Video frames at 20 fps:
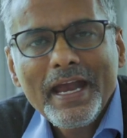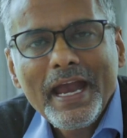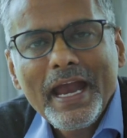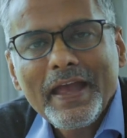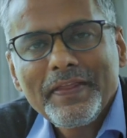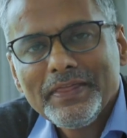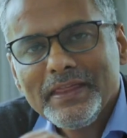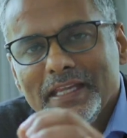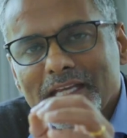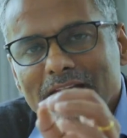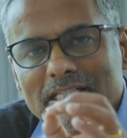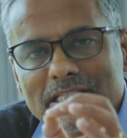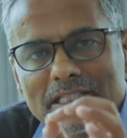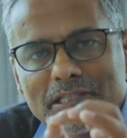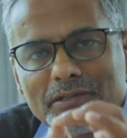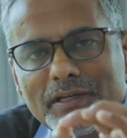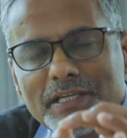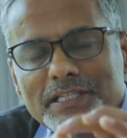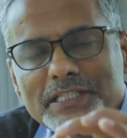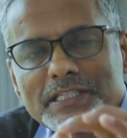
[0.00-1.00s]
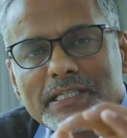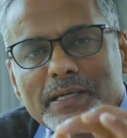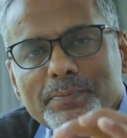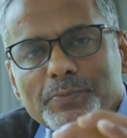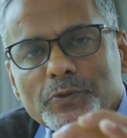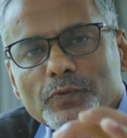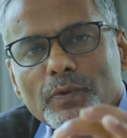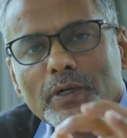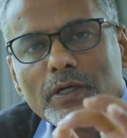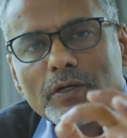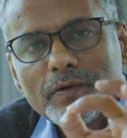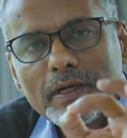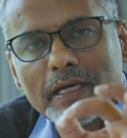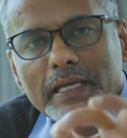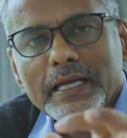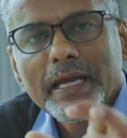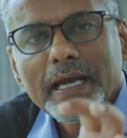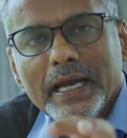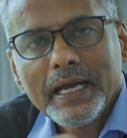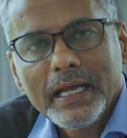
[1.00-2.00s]
And these three steps will
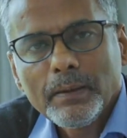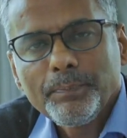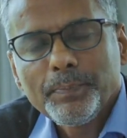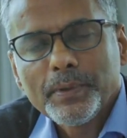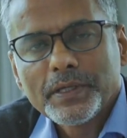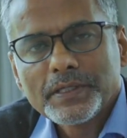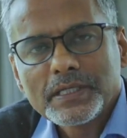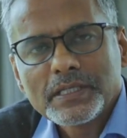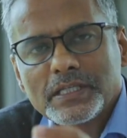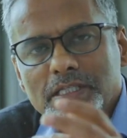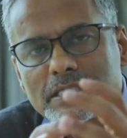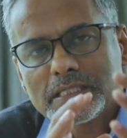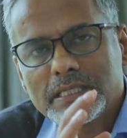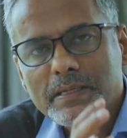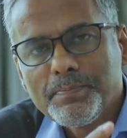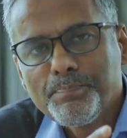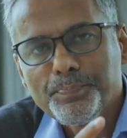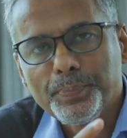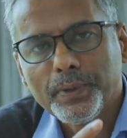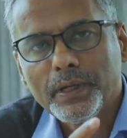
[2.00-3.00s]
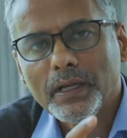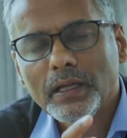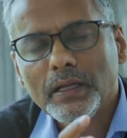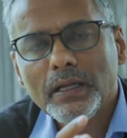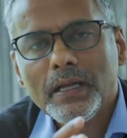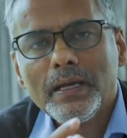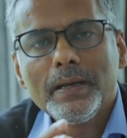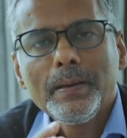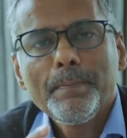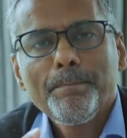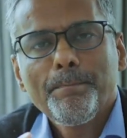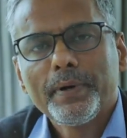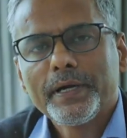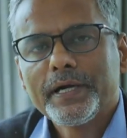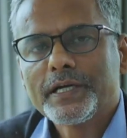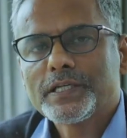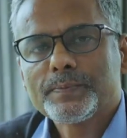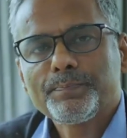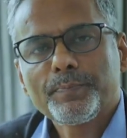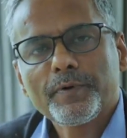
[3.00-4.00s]
really help us. It's simple, but
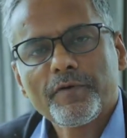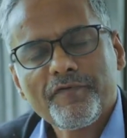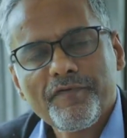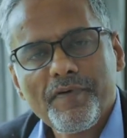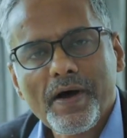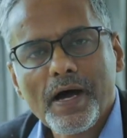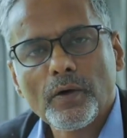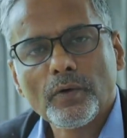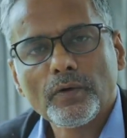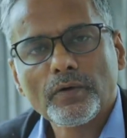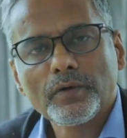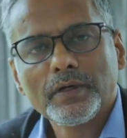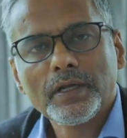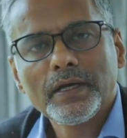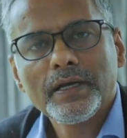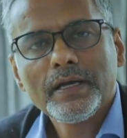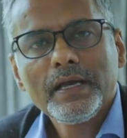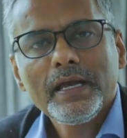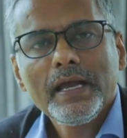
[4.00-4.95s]
it's profound.